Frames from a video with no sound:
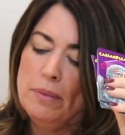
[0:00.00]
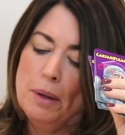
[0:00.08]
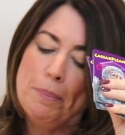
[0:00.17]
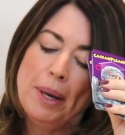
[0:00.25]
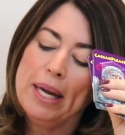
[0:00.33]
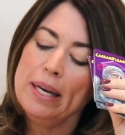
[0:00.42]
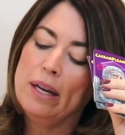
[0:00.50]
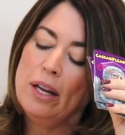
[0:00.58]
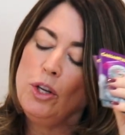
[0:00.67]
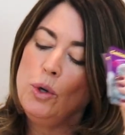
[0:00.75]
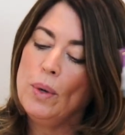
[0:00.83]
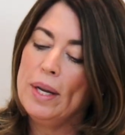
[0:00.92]
But
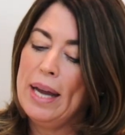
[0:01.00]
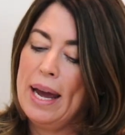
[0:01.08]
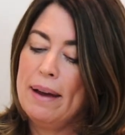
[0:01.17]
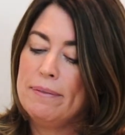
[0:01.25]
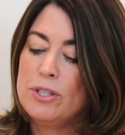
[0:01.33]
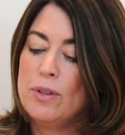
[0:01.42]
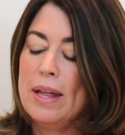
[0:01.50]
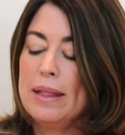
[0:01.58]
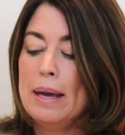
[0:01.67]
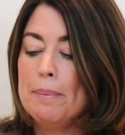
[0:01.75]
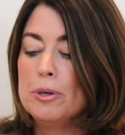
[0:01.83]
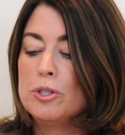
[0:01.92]
you can have, so then
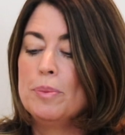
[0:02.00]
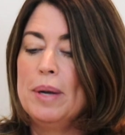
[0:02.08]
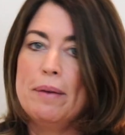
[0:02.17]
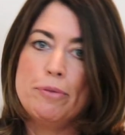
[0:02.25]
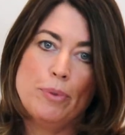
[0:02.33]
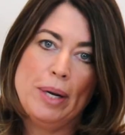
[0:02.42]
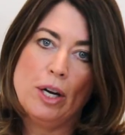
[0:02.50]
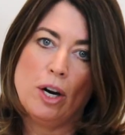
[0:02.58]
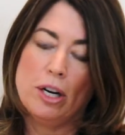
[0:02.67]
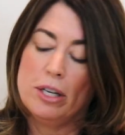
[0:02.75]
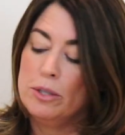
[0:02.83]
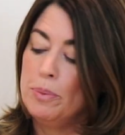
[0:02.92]
that person would have 3
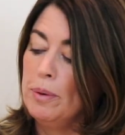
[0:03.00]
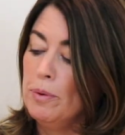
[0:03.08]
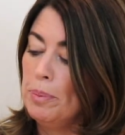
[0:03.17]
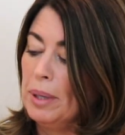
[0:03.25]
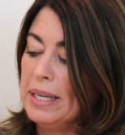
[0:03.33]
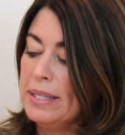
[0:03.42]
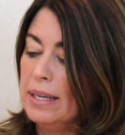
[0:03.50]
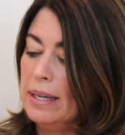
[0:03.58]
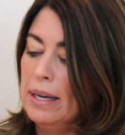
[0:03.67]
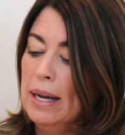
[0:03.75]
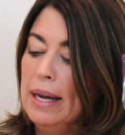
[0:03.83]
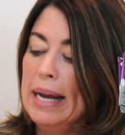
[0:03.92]
cards, we'd replace
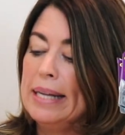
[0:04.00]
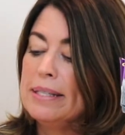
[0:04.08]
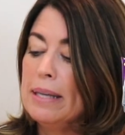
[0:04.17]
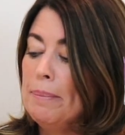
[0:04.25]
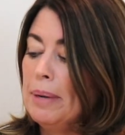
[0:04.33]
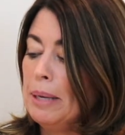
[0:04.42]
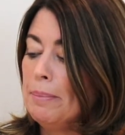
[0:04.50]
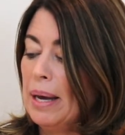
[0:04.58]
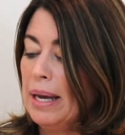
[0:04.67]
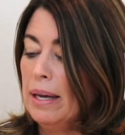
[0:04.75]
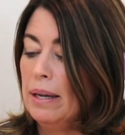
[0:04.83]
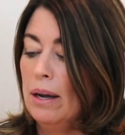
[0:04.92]
it, and somebody
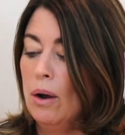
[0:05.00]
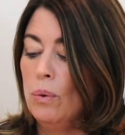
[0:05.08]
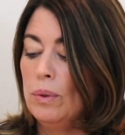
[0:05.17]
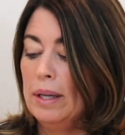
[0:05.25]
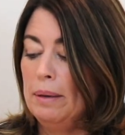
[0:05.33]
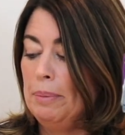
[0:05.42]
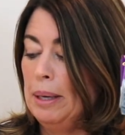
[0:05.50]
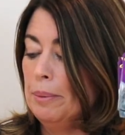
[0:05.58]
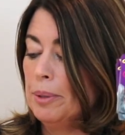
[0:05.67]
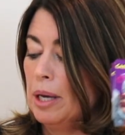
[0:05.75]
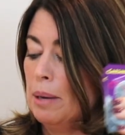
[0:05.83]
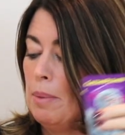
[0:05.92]
might only be
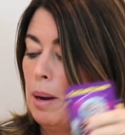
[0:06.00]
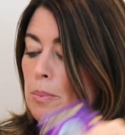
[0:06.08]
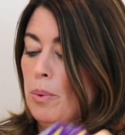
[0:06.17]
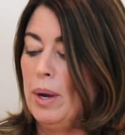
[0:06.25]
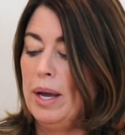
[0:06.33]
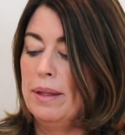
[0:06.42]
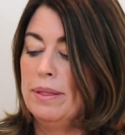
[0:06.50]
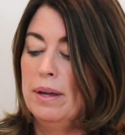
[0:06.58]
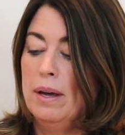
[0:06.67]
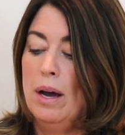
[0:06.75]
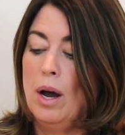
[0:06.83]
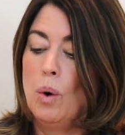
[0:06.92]
able to come up with
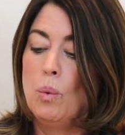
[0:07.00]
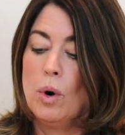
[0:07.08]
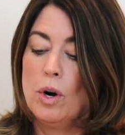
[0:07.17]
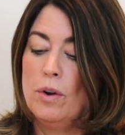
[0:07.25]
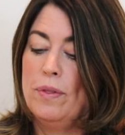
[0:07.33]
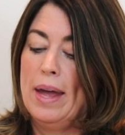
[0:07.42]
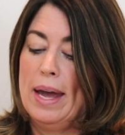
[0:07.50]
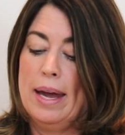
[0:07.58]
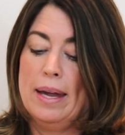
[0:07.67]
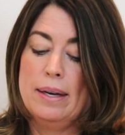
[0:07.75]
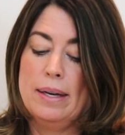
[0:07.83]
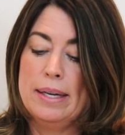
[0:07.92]
a word
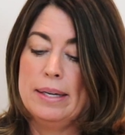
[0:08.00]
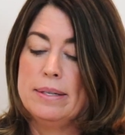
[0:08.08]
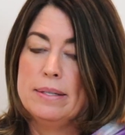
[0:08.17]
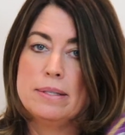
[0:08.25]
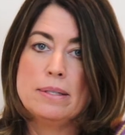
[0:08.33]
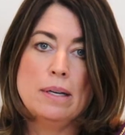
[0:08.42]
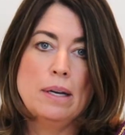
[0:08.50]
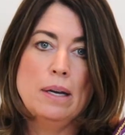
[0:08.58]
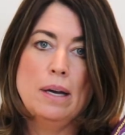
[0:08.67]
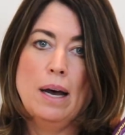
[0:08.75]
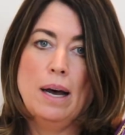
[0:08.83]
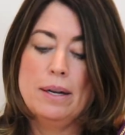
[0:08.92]
that is
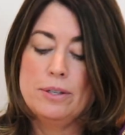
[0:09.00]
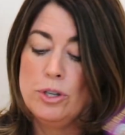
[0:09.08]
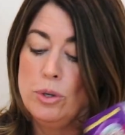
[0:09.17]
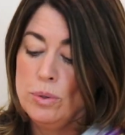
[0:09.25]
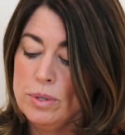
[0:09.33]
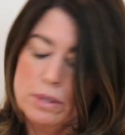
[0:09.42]
two